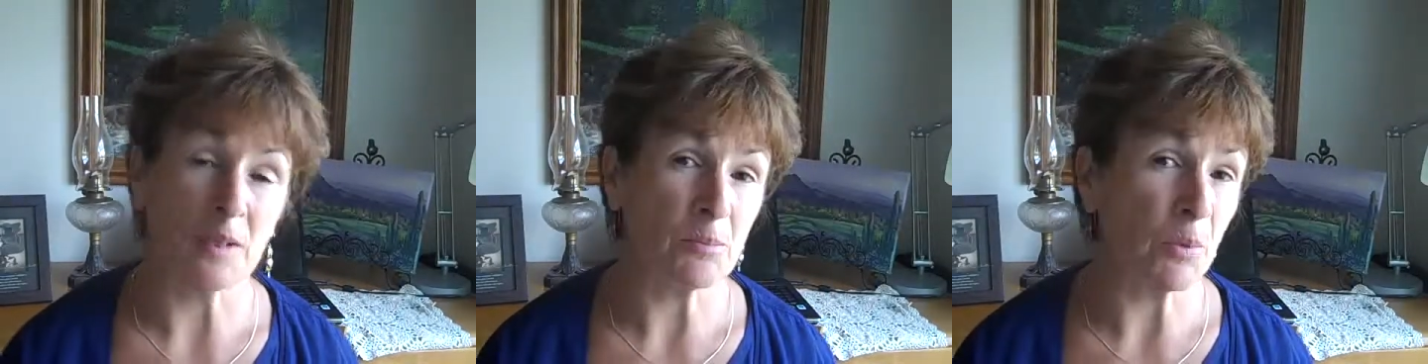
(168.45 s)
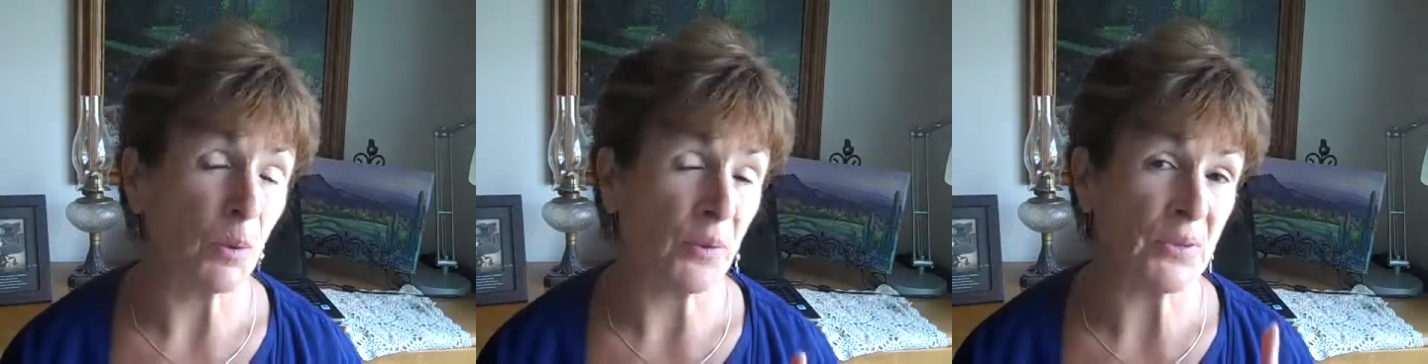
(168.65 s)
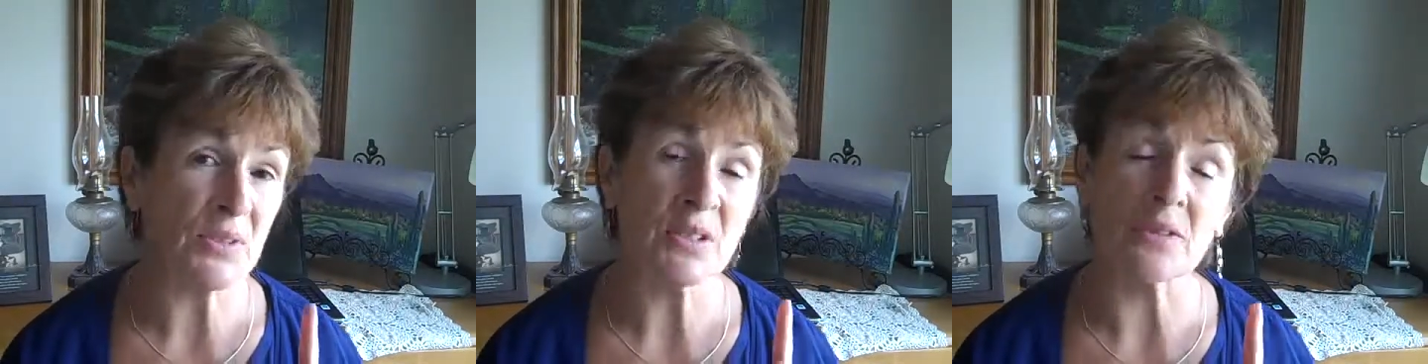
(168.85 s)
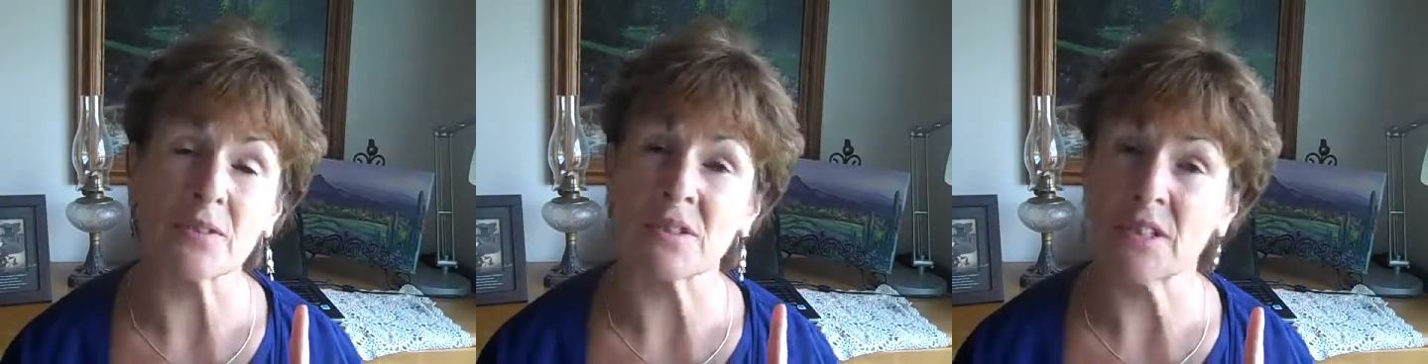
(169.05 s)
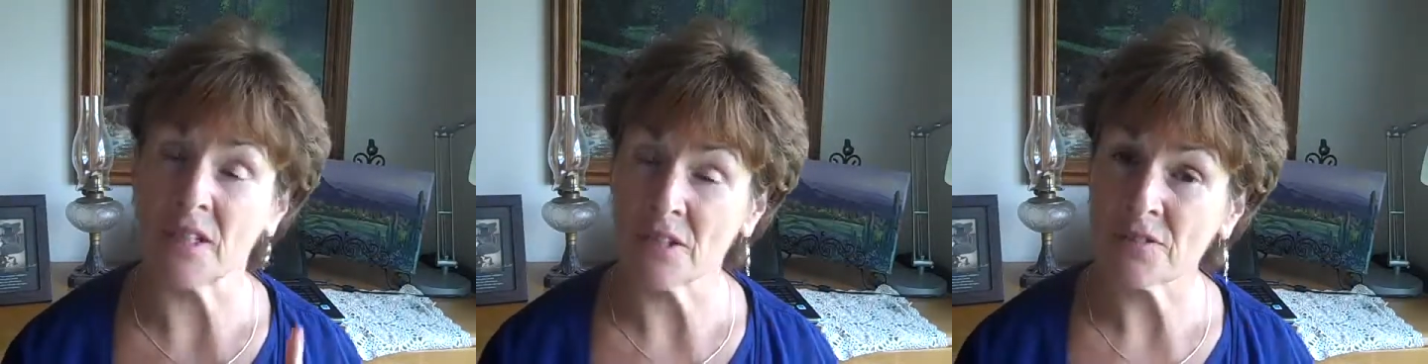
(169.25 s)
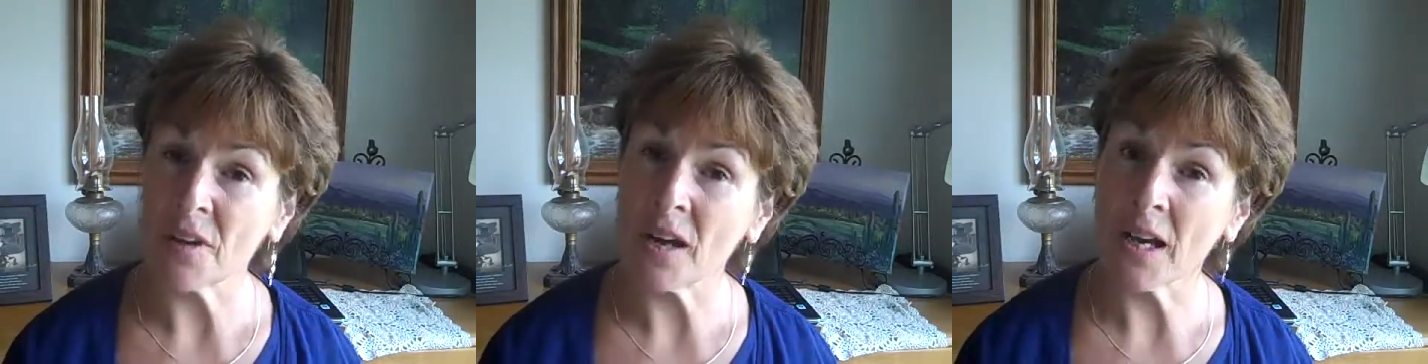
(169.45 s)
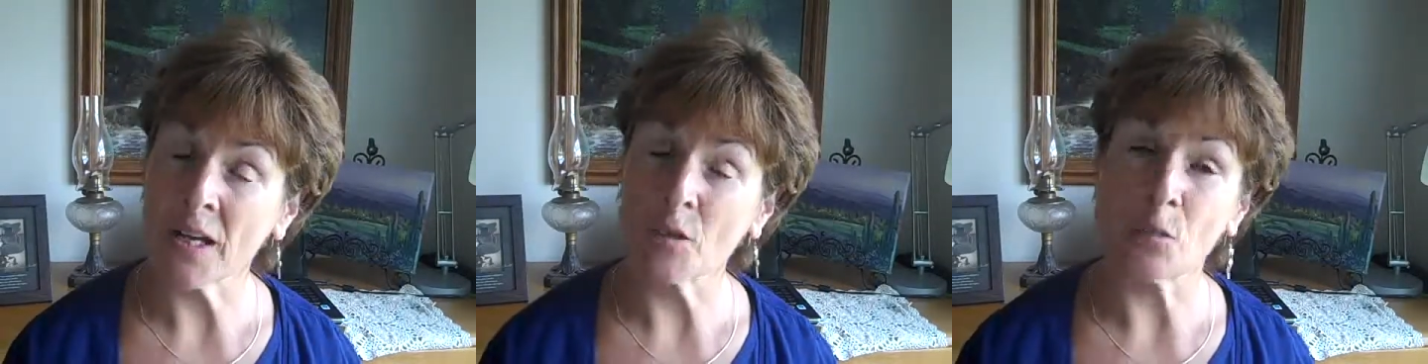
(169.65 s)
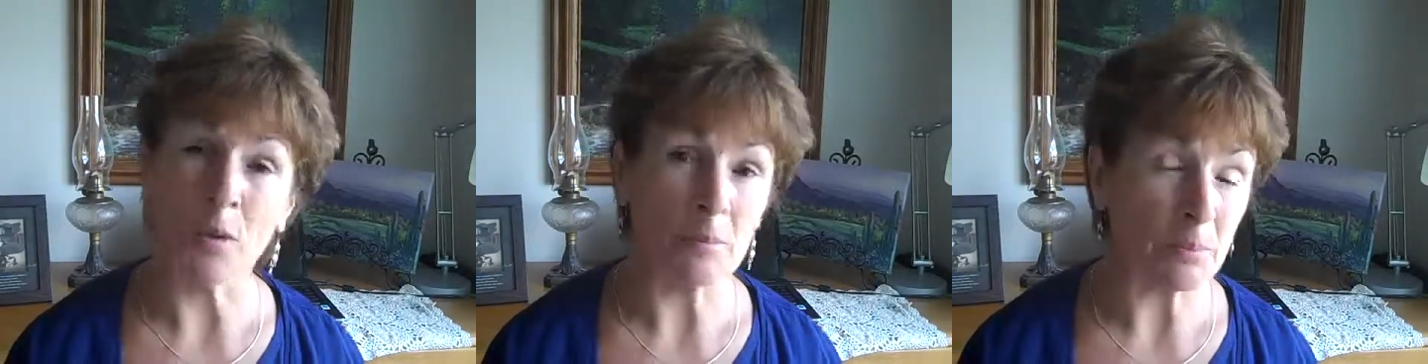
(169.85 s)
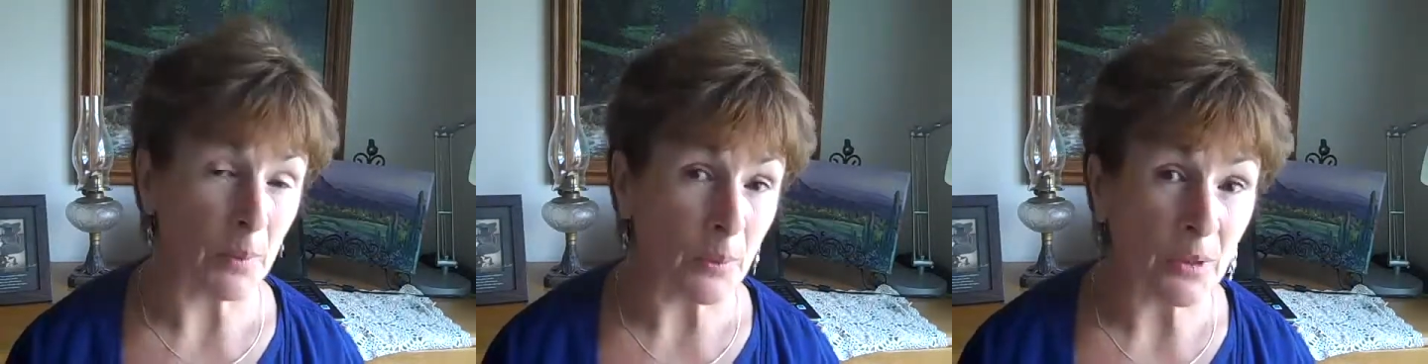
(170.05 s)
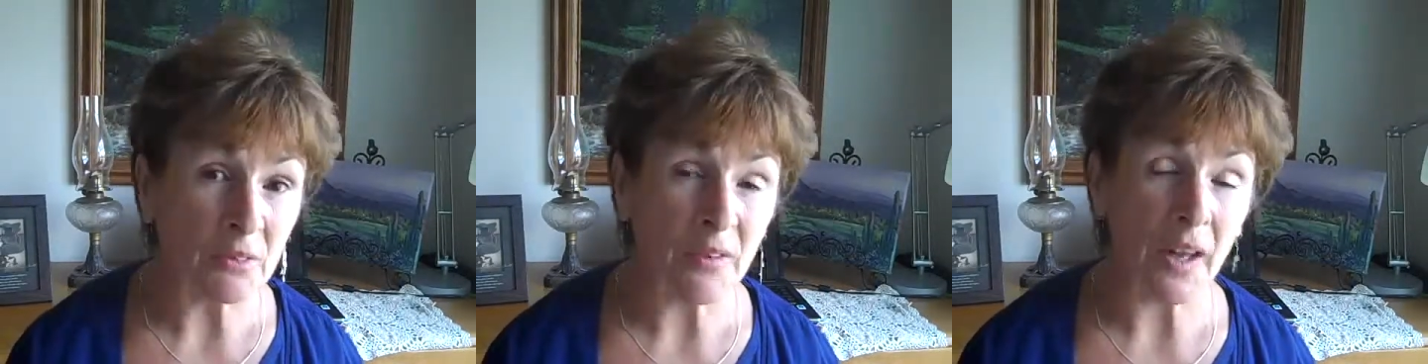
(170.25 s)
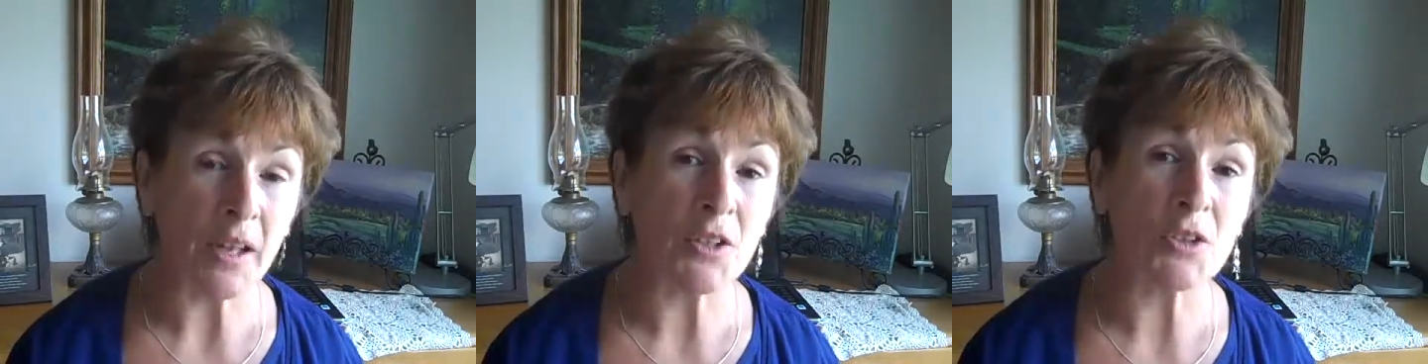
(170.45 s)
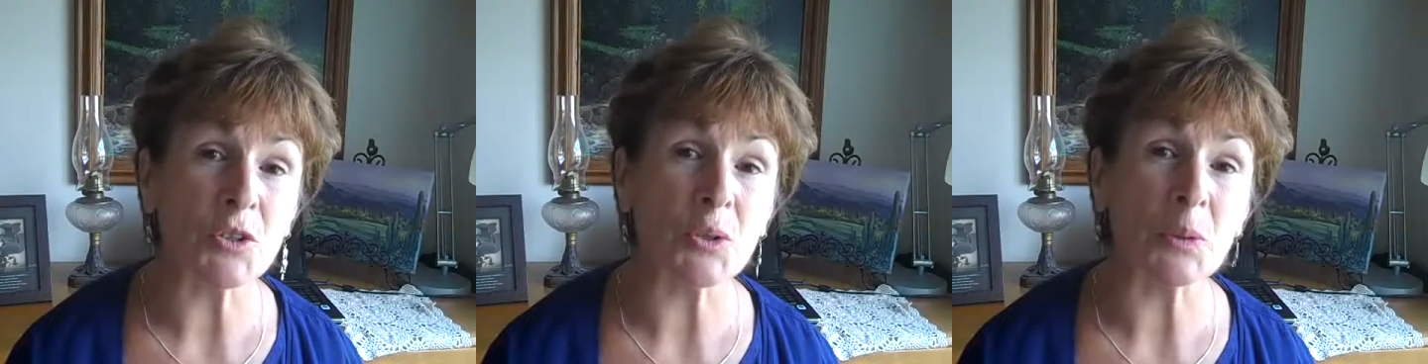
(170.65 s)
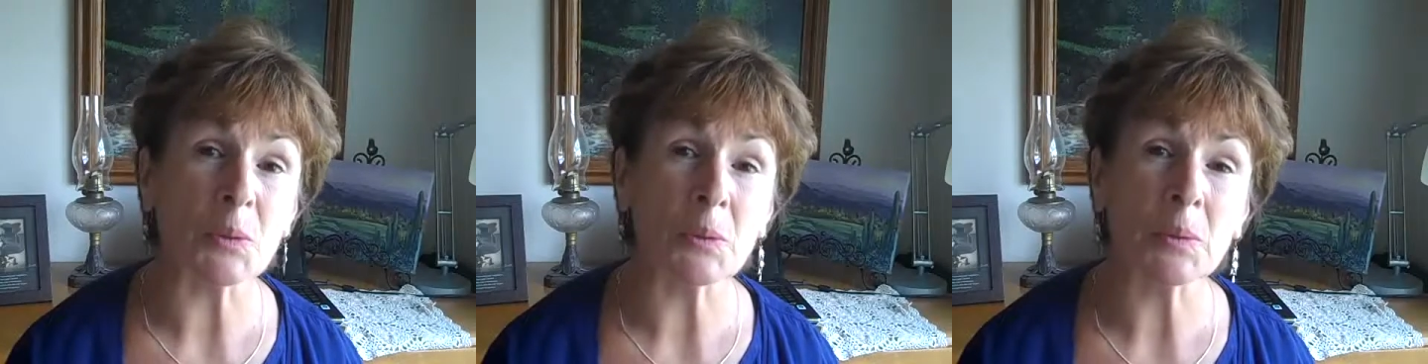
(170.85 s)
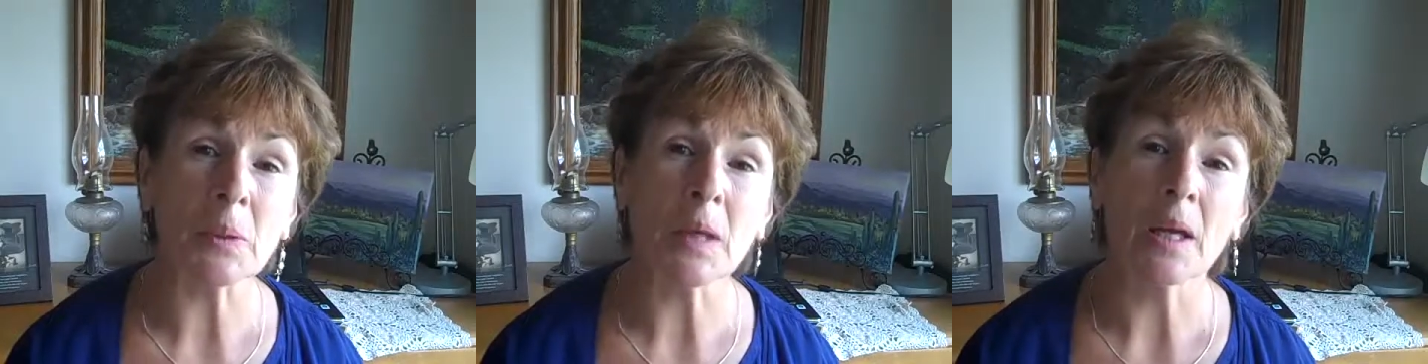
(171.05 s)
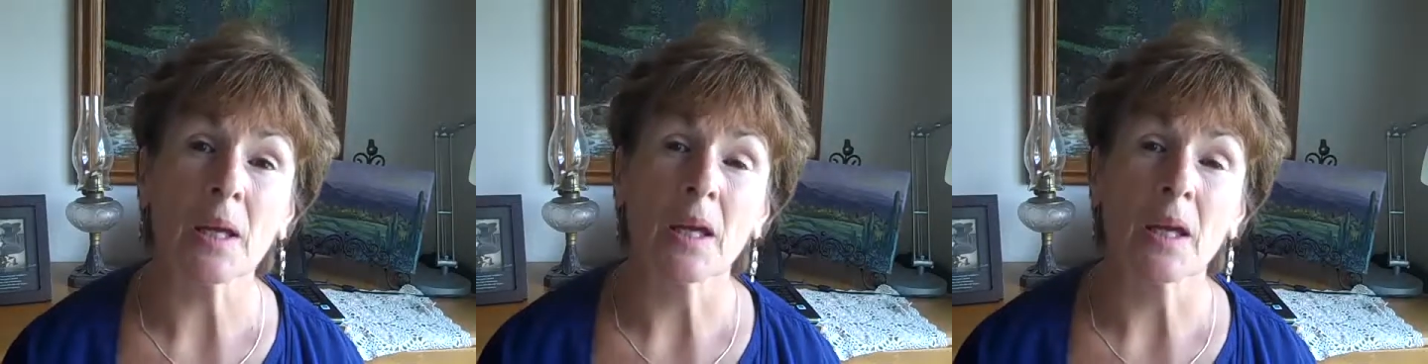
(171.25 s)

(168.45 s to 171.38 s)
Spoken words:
the importance of identifying what motivates you,